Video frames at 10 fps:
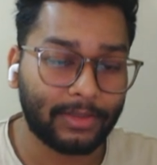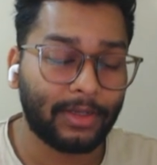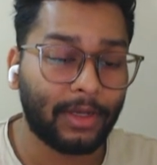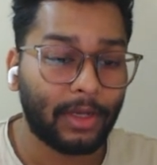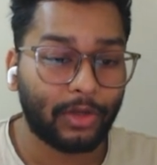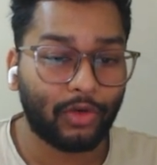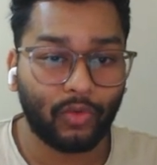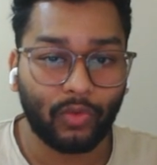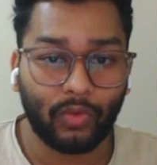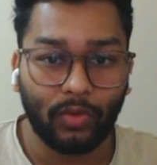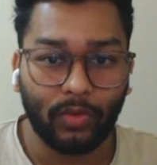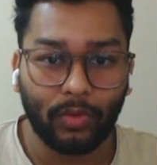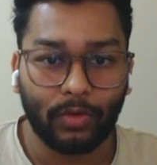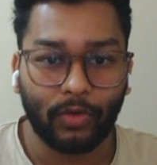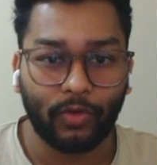us
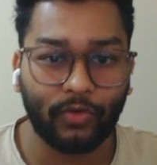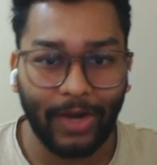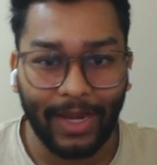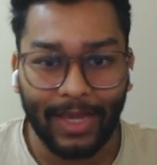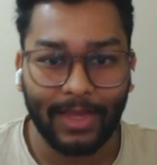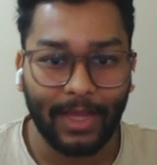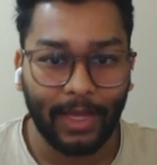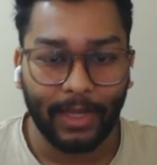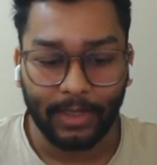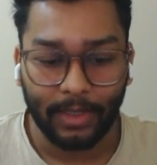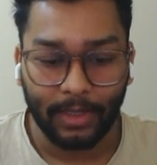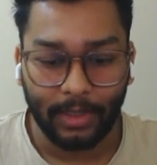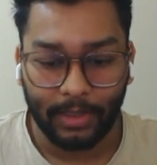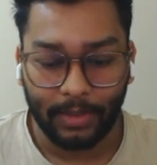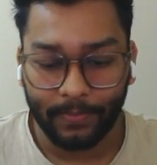to train
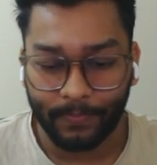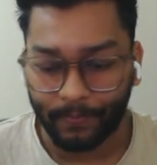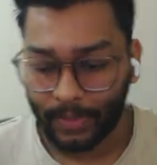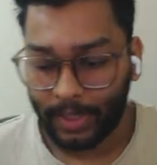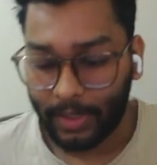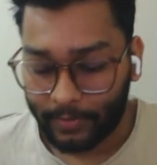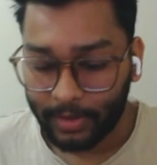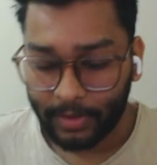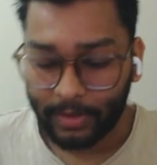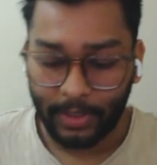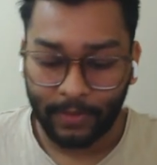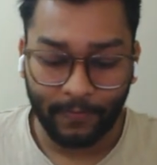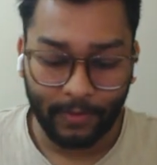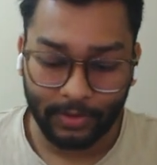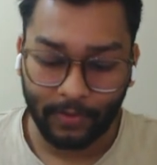and run
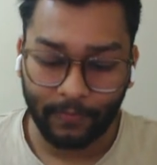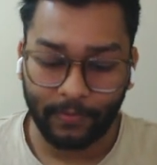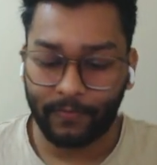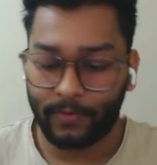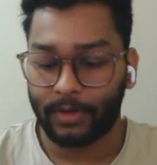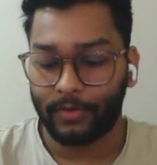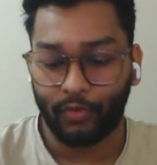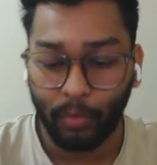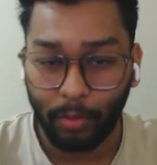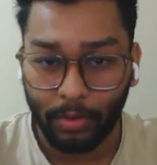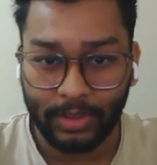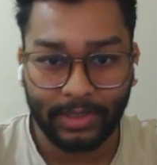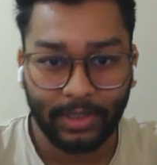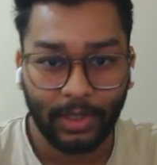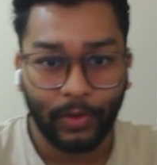the inference of different
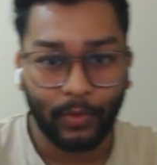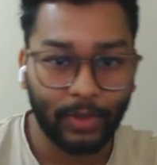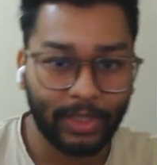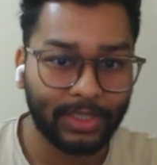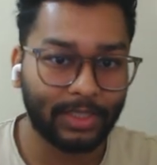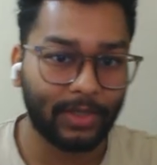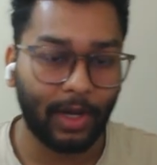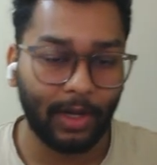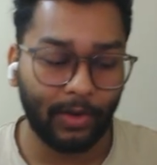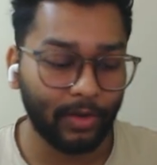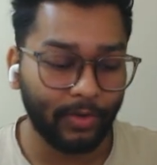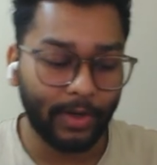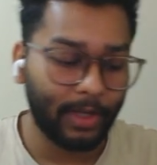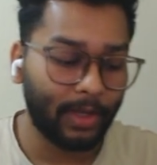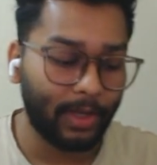robots which are
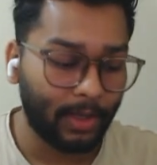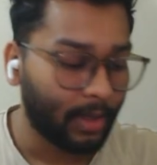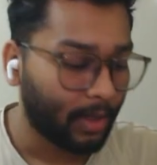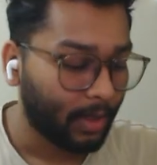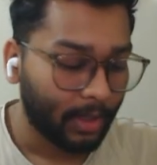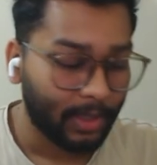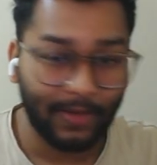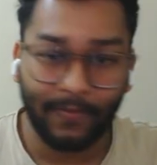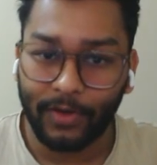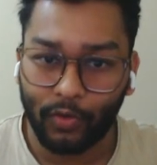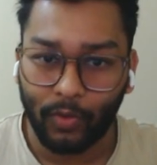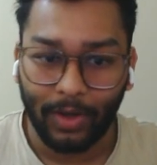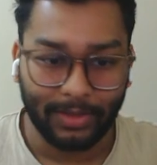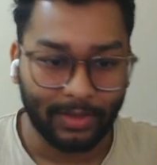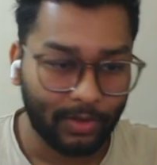already
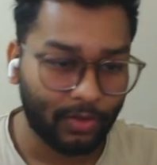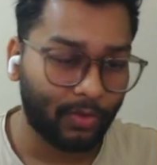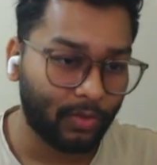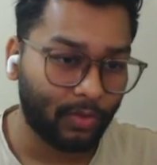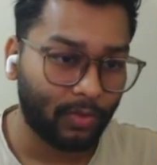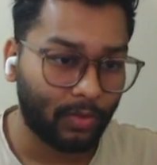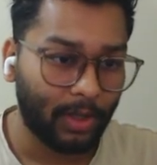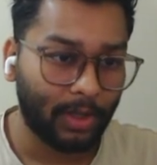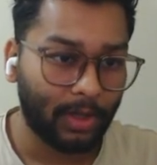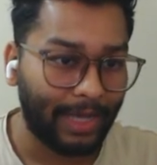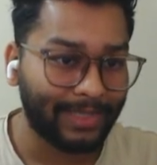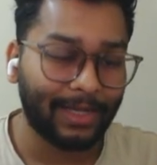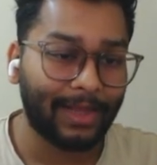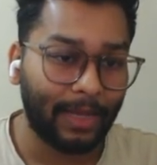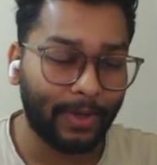given to us through
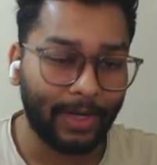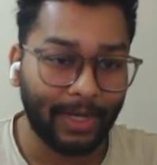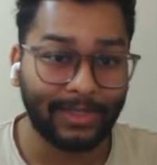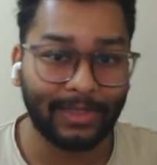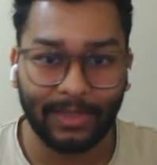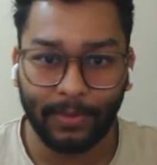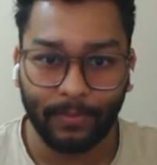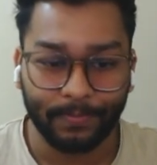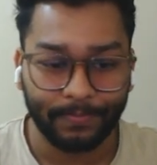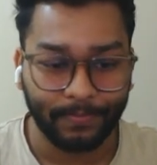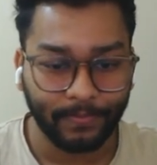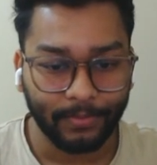IsaacLab and IsaacSim,